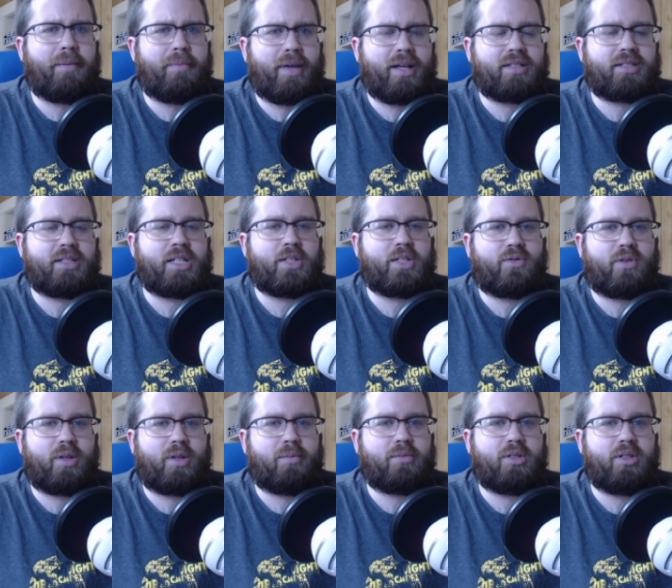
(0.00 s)
made sense for
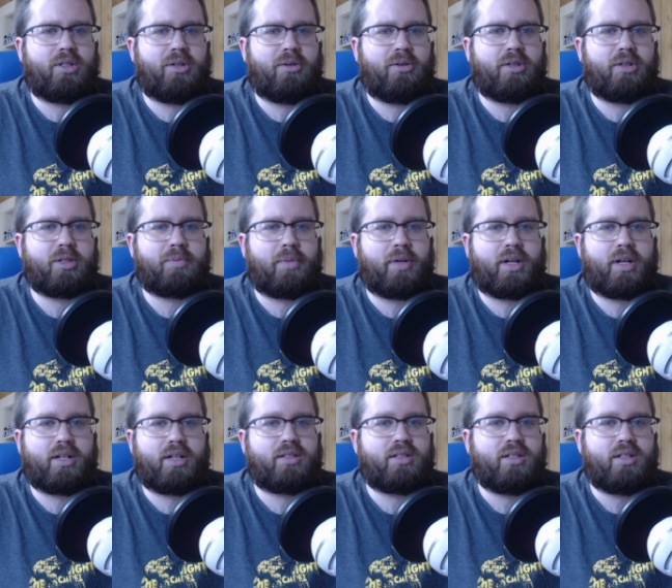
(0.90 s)
them to do this
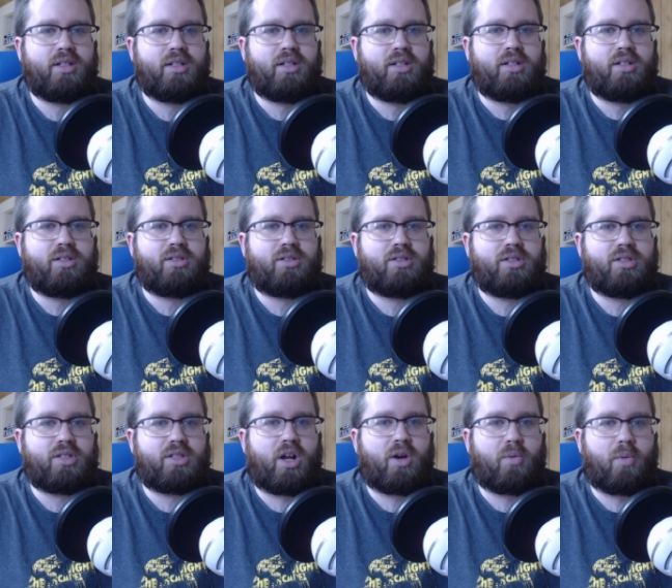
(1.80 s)
because she's
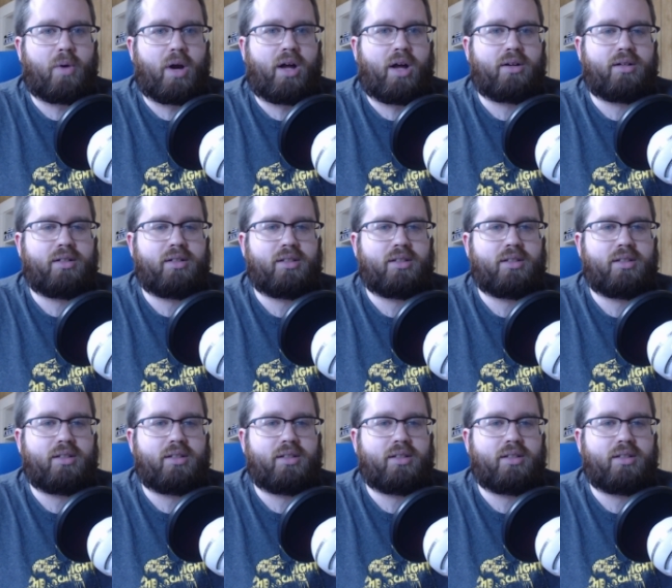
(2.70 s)
not around.